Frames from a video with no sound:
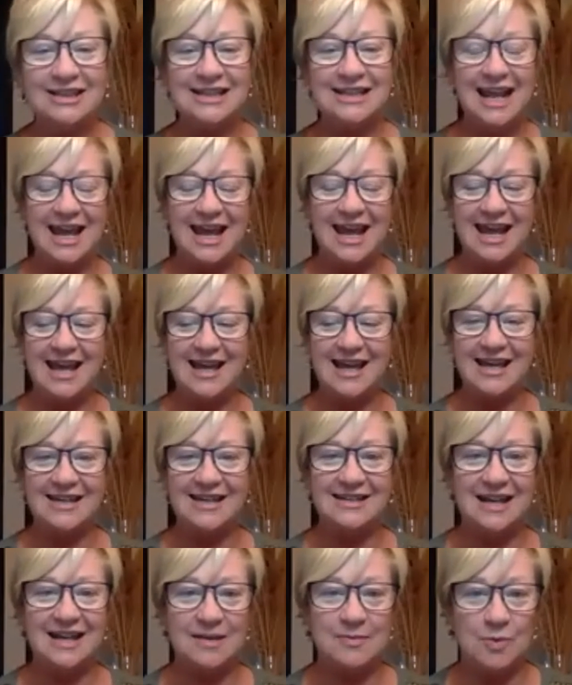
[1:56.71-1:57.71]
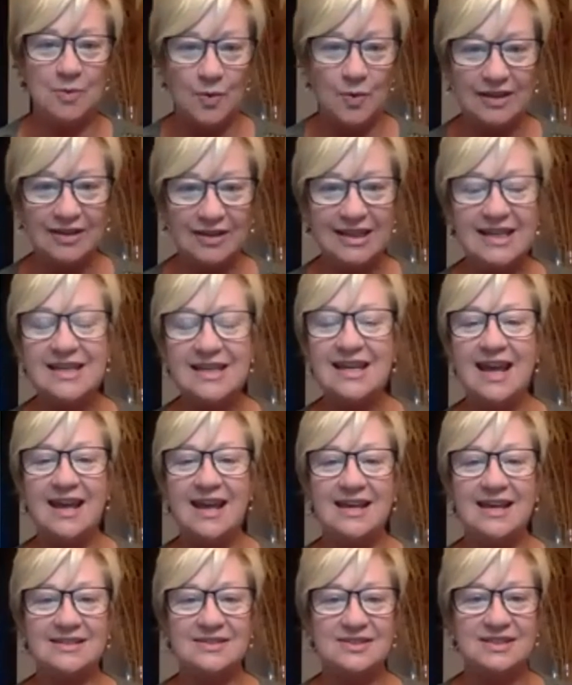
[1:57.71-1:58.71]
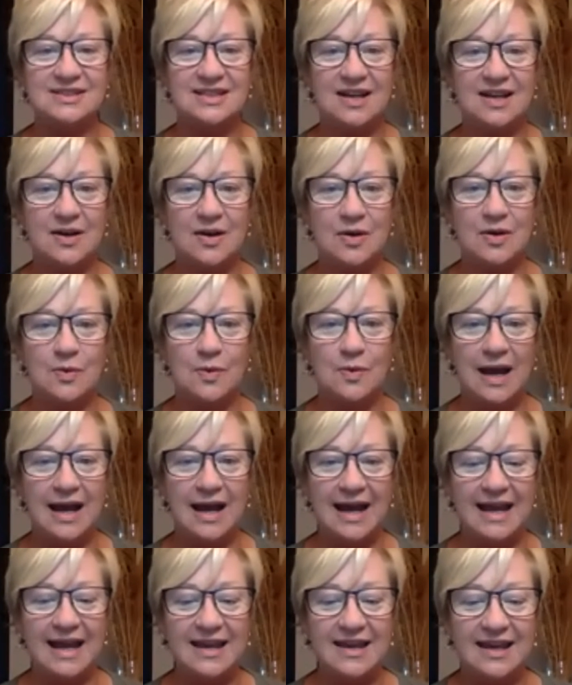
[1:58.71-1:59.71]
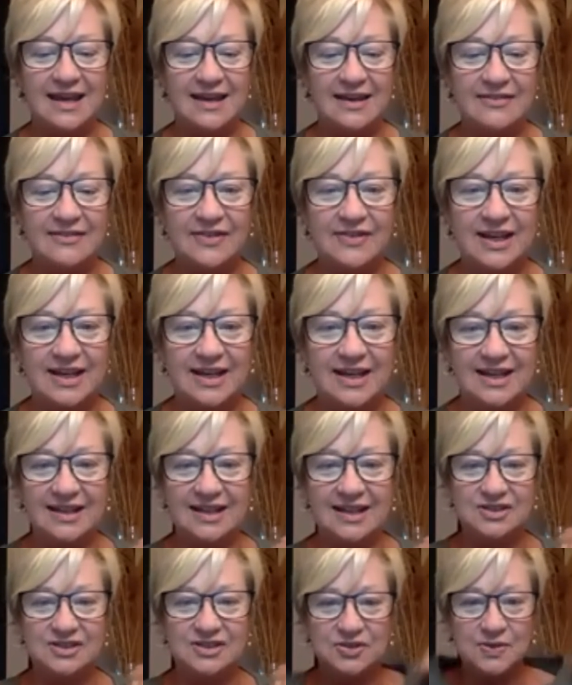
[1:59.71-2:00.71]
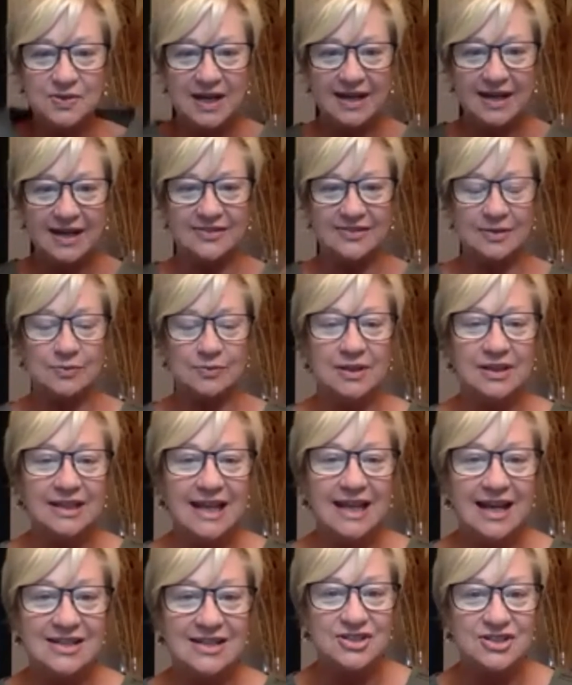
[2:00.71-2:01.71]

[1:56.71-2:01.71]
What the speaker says: and I'm oily, and so I have a trick that really I